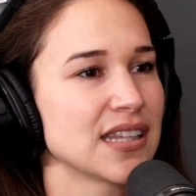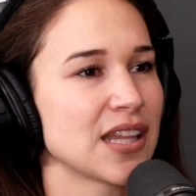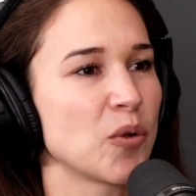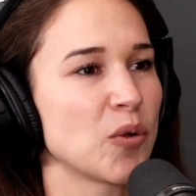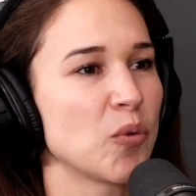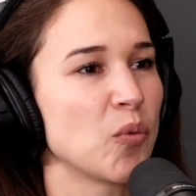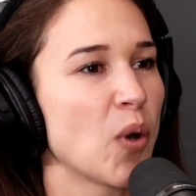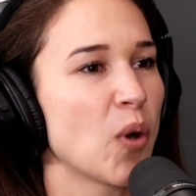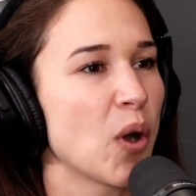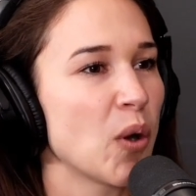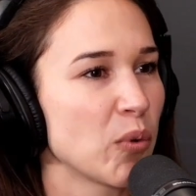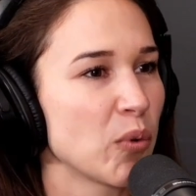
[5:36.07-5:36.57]
like
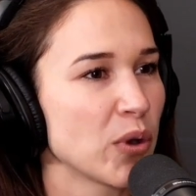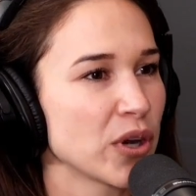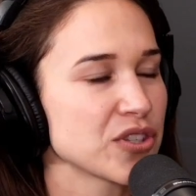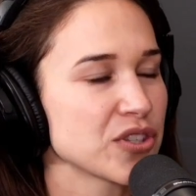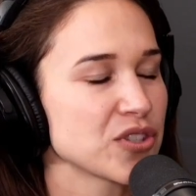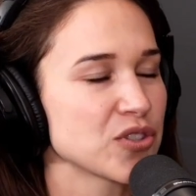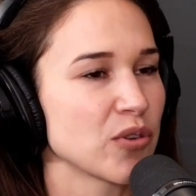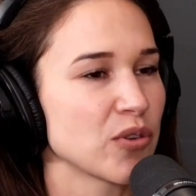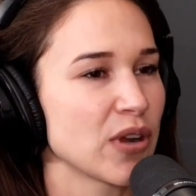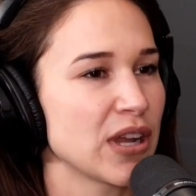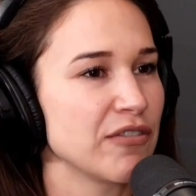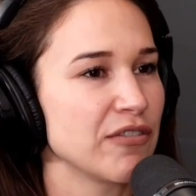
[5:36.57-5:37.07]
what
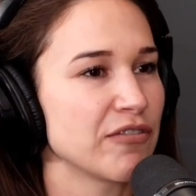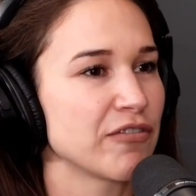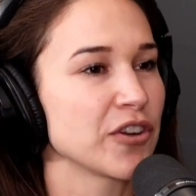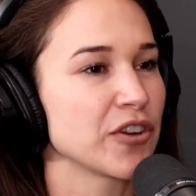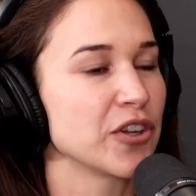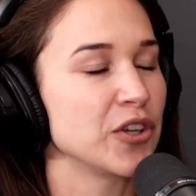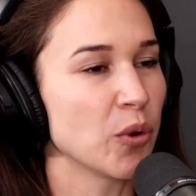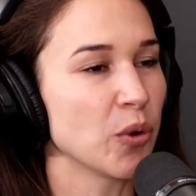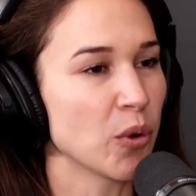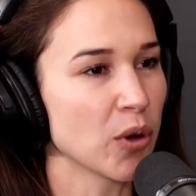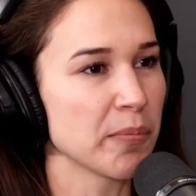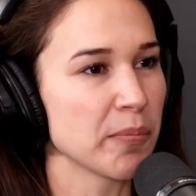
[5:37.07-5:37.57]
works great for
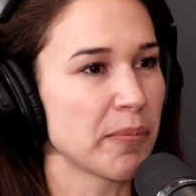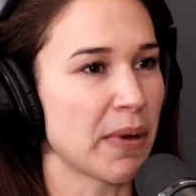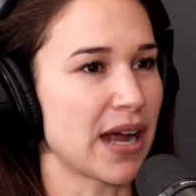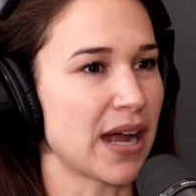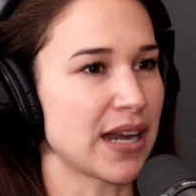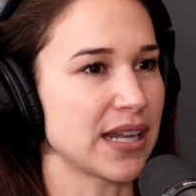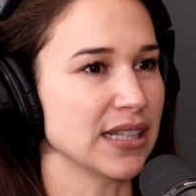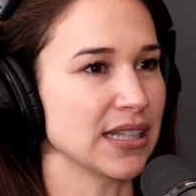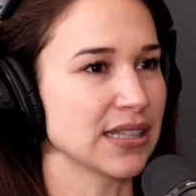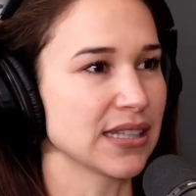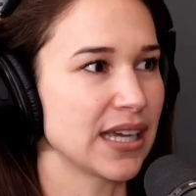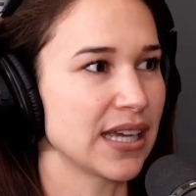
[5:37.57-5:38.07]
your
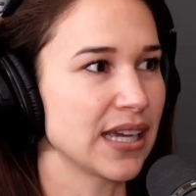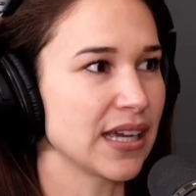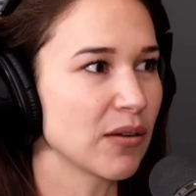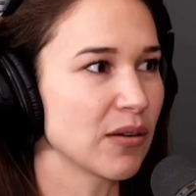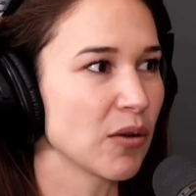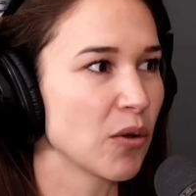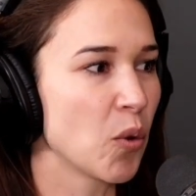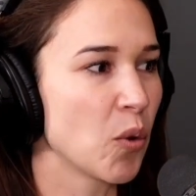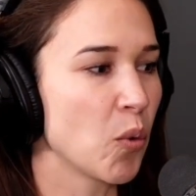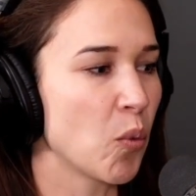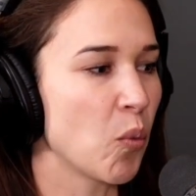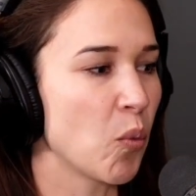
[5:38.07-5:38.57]
body, like
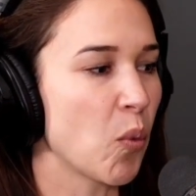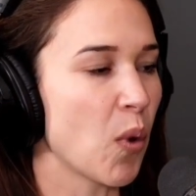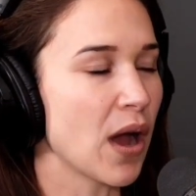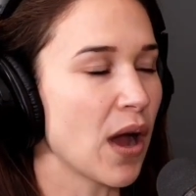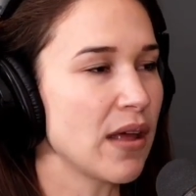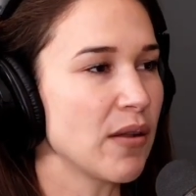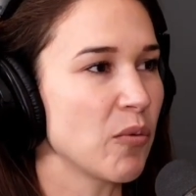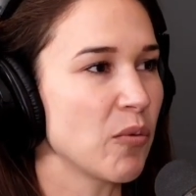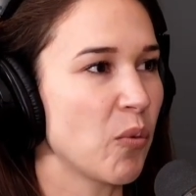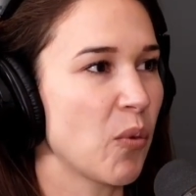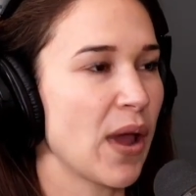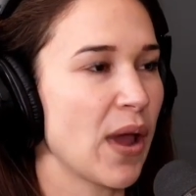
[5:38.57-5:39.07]

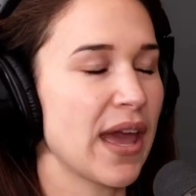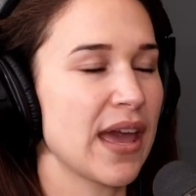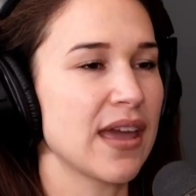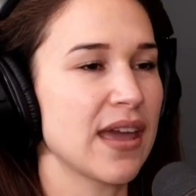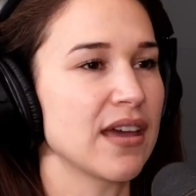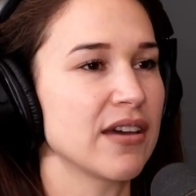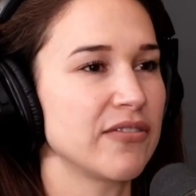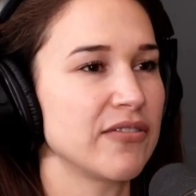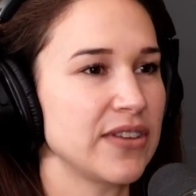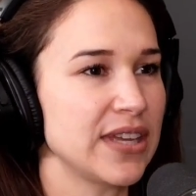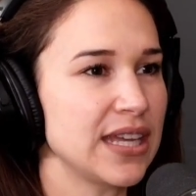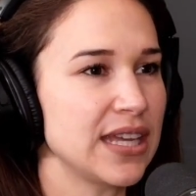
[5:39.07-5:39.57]
what
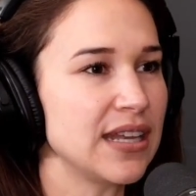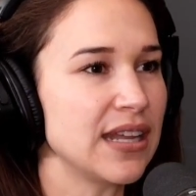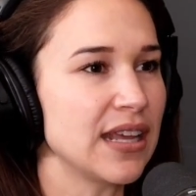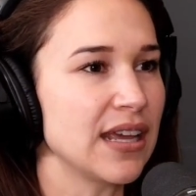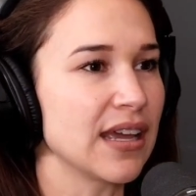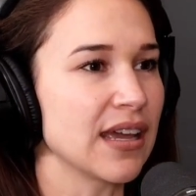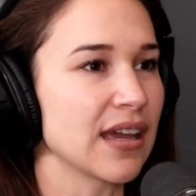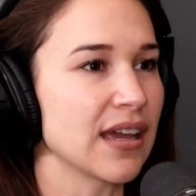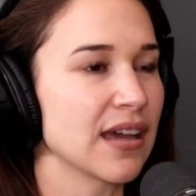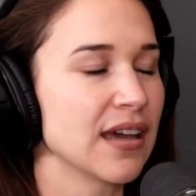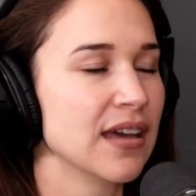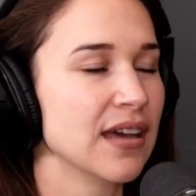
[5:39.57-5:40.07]
way of
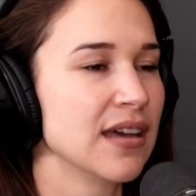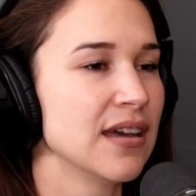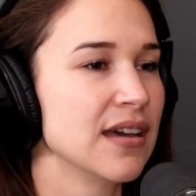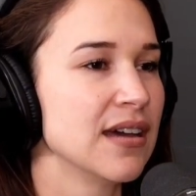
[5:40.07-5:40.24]
eating